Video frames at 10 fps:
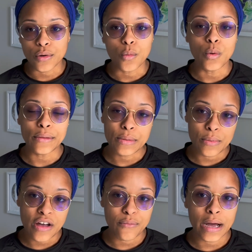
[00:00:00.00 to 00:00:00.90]
white people have
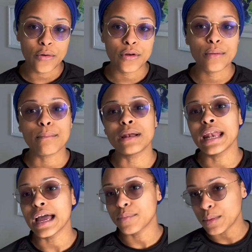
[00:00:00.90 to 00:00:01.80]
power,
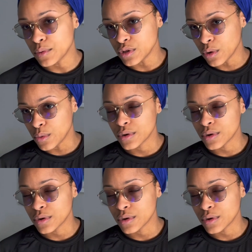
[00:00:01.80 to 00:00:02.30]
black people don't.